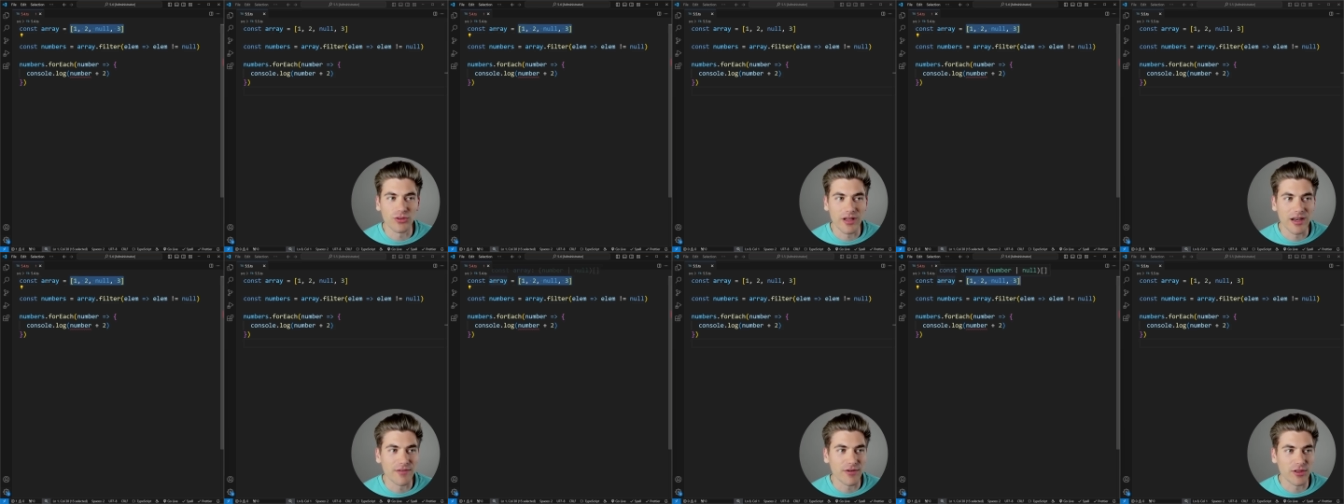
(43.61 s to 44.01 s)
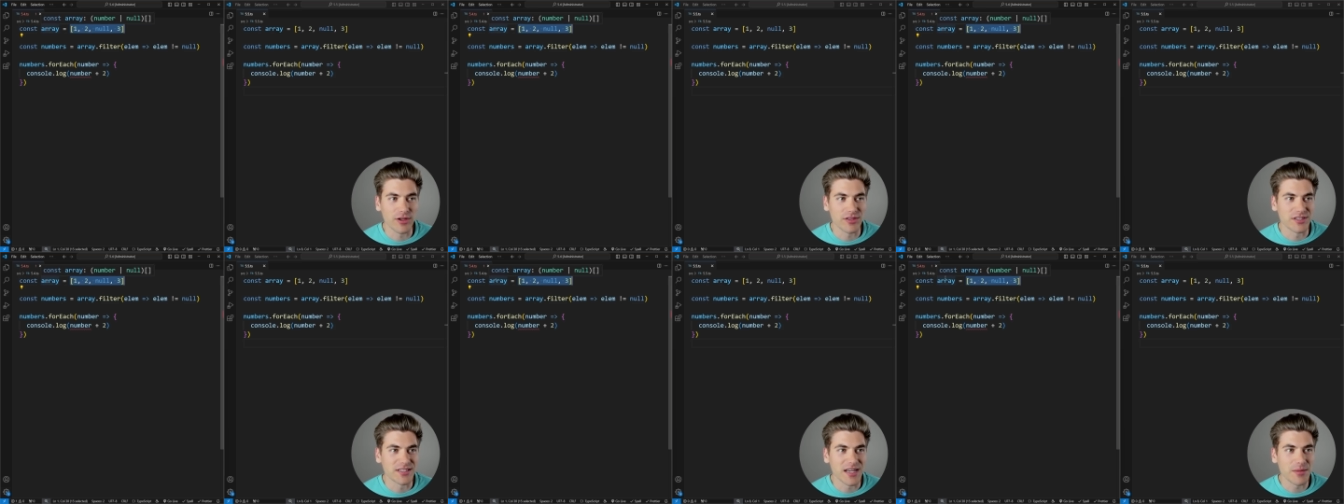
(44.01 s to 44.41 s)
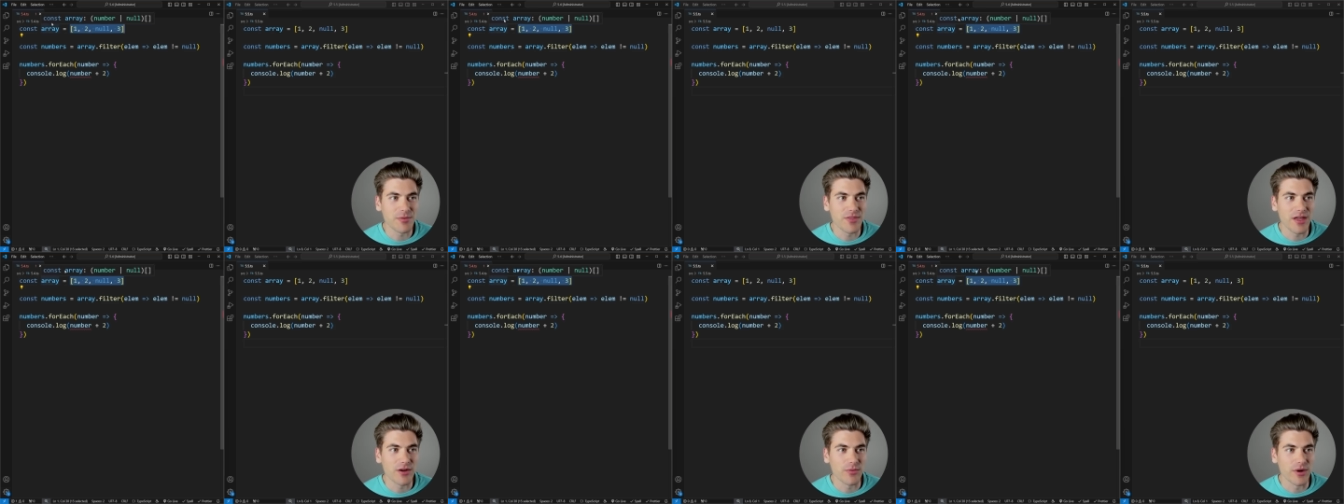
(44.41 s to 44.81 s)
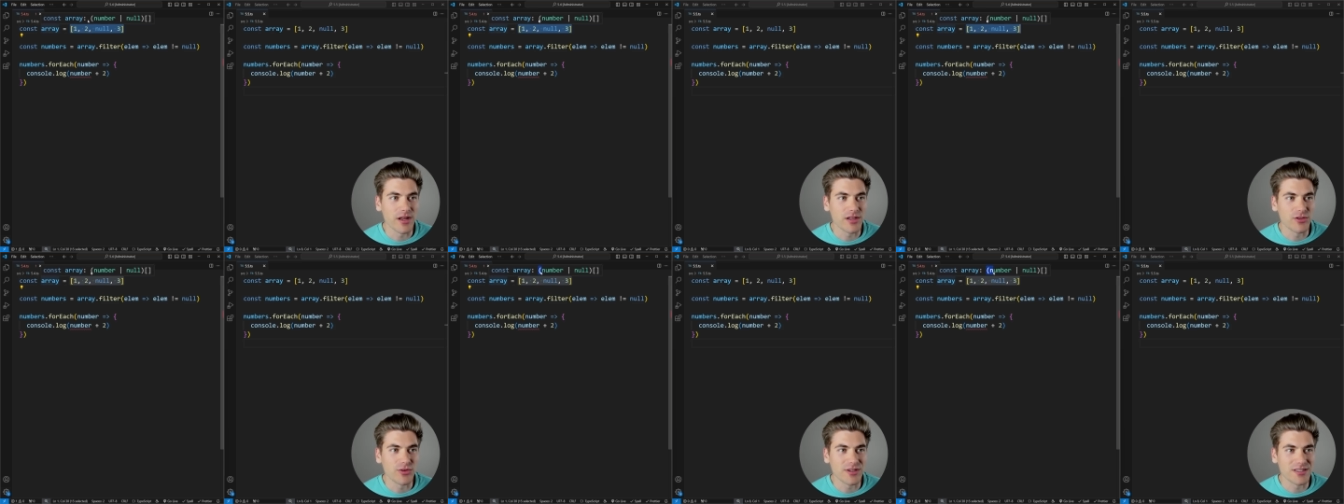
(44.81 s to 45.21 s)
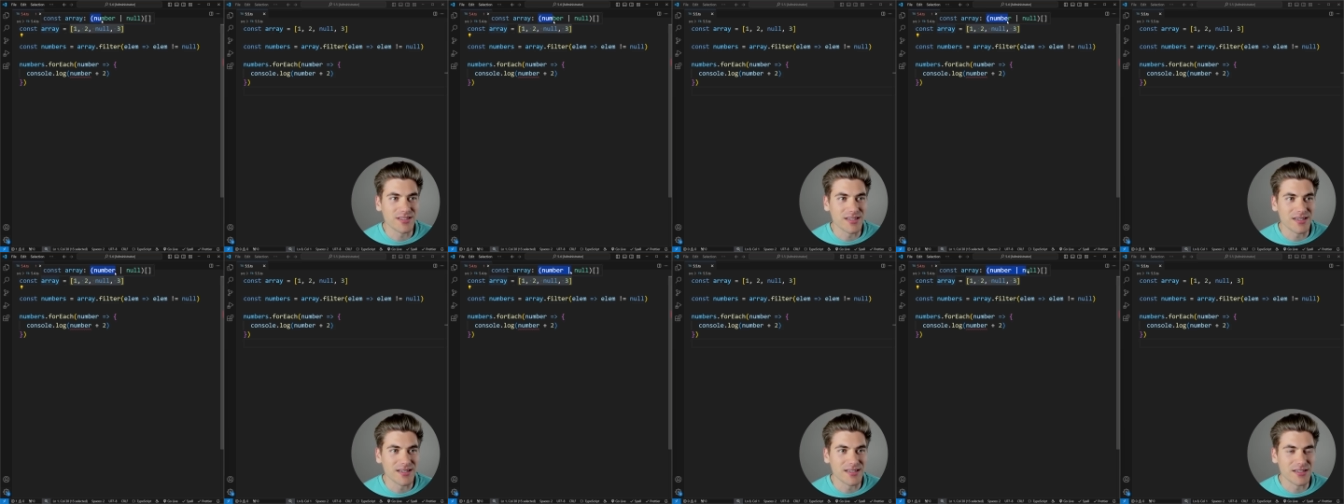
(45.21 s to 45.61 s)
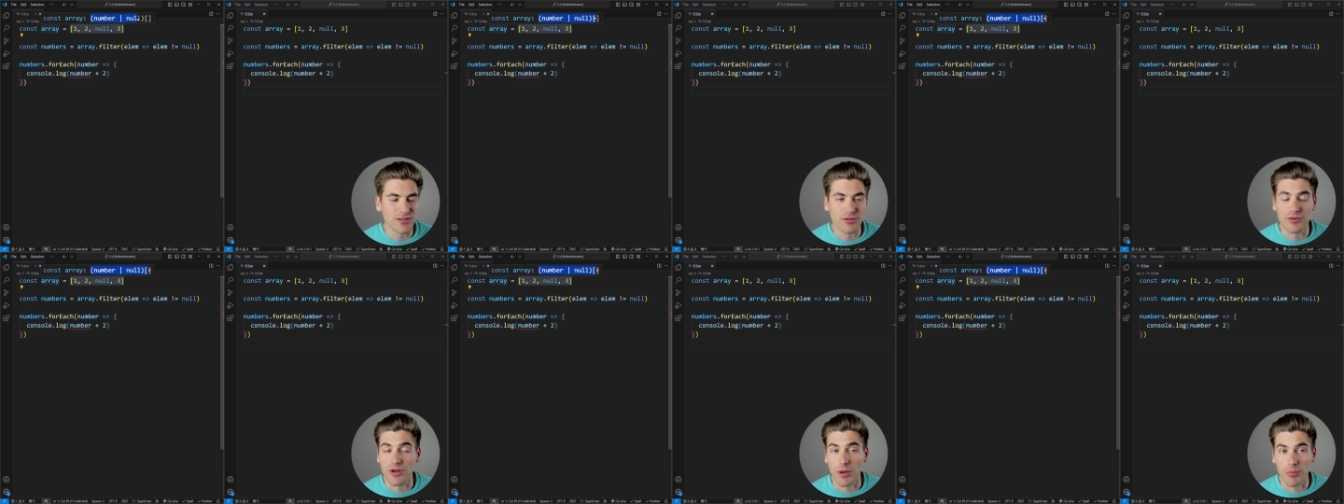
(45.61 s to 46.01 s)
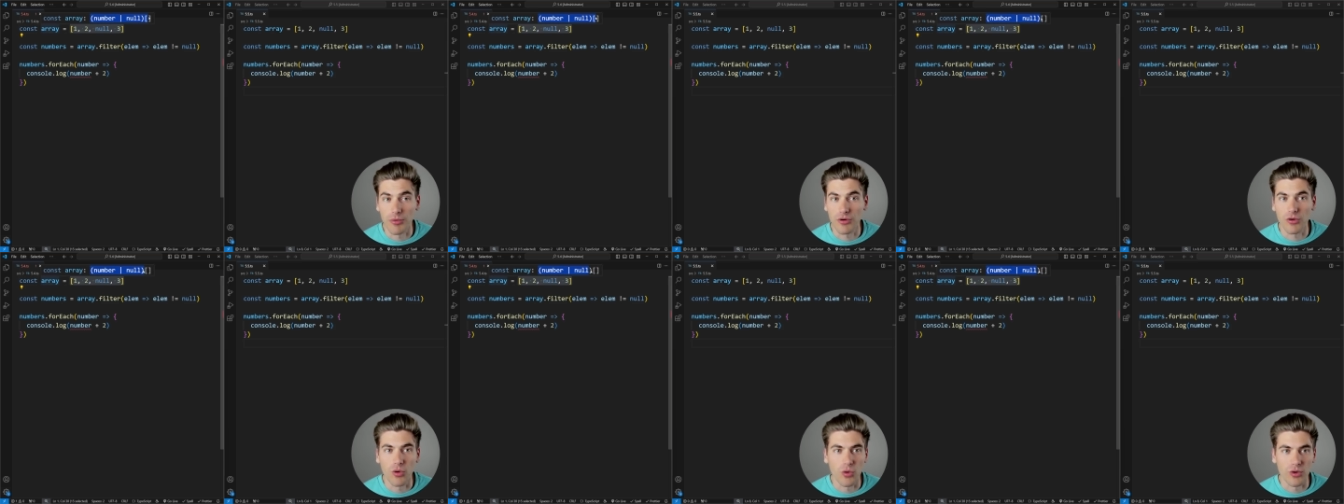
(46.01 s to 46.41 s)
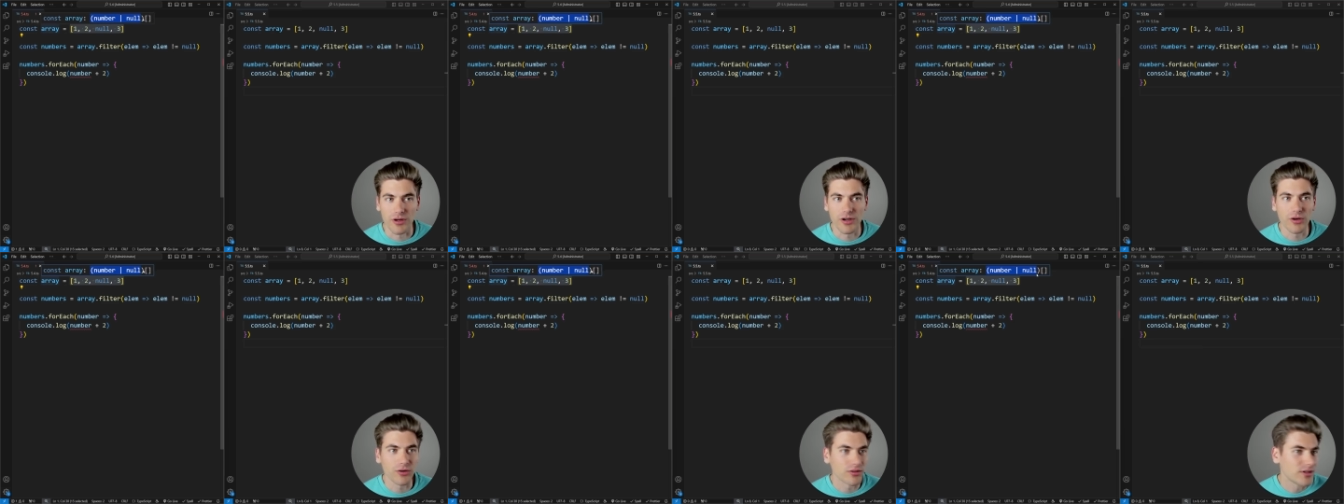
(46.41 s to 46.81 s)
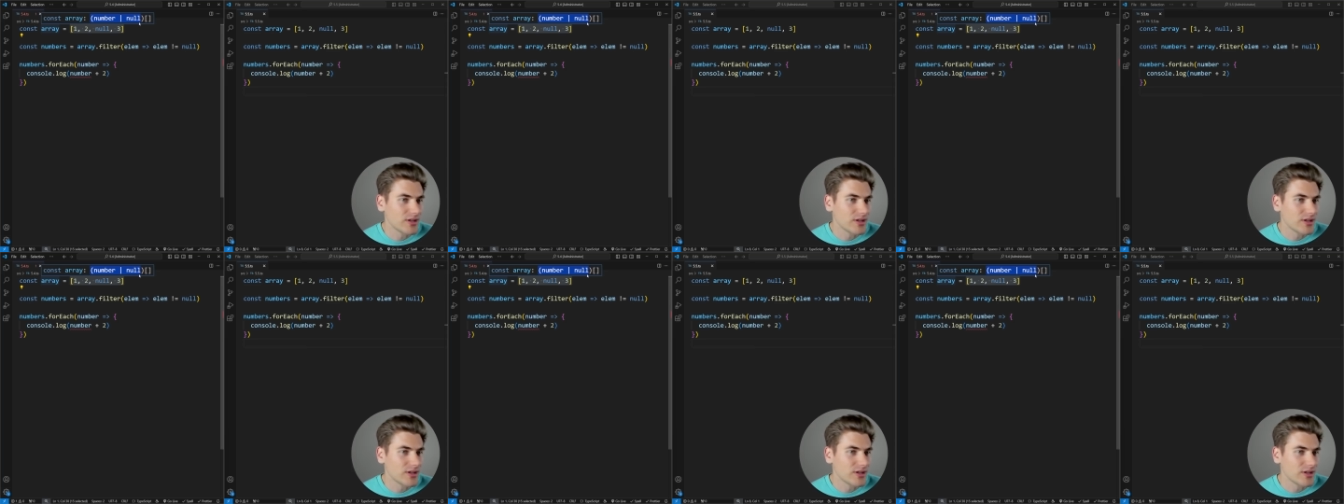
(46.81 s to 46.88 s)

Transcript: And if I look at the type of that array, you can see it is either number or null.